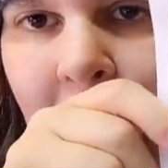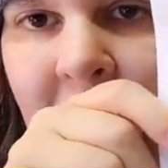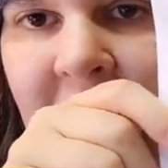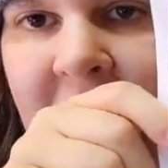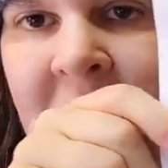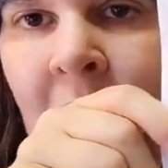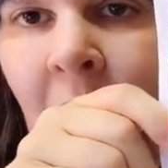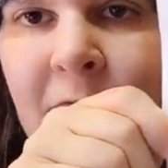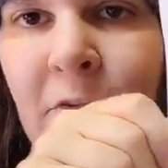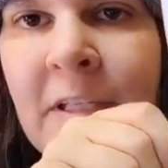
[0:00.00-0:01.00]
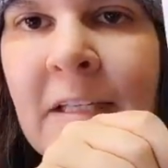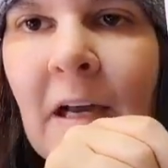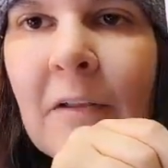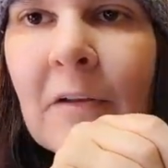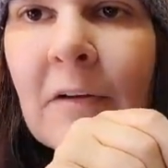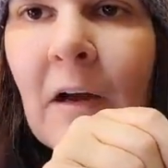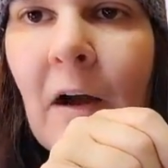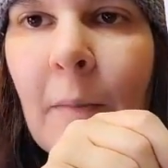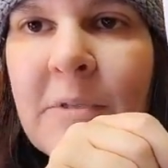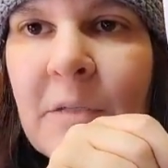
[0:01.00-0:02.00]
but they didn't offer any color uh,
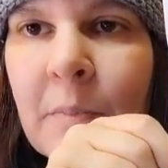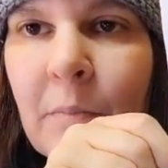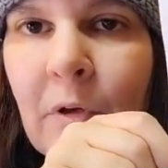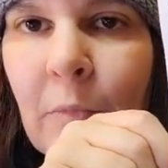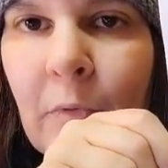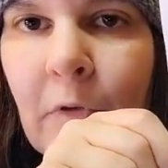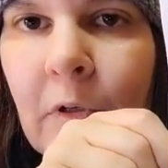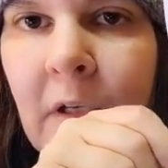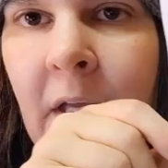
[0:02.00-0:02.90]
option but purple.